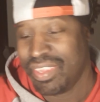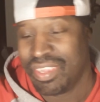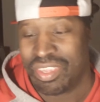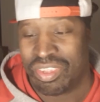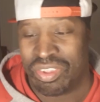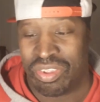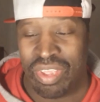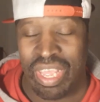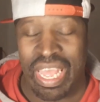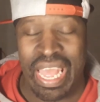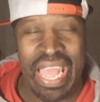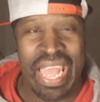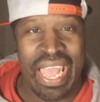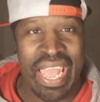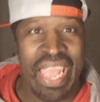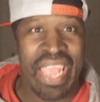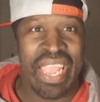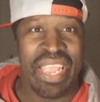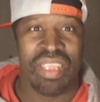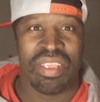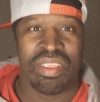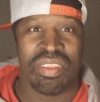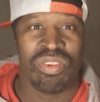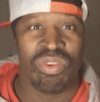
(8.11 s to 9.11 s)
You all
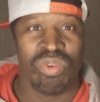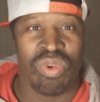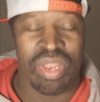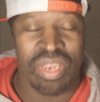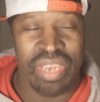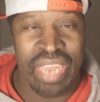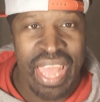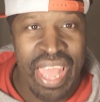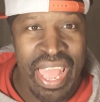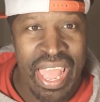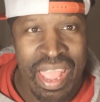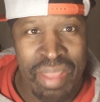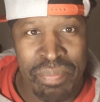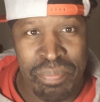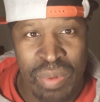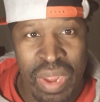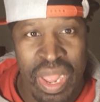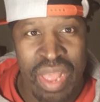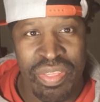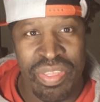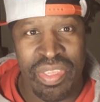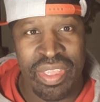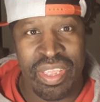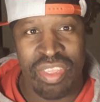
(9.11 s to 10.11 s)
right? You alive,
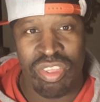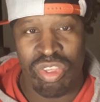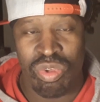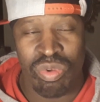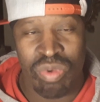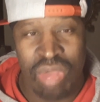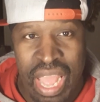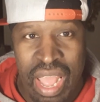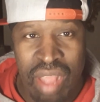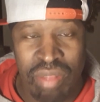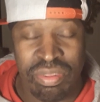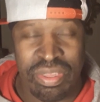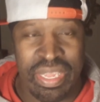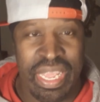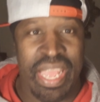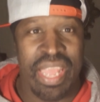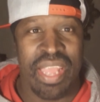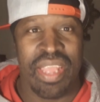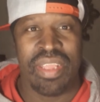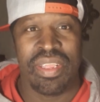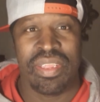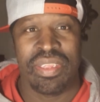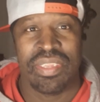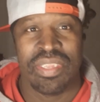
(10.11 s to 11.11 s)
brother? Is you out
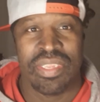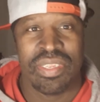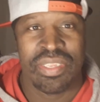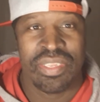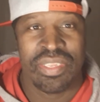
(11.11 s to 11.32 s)
there?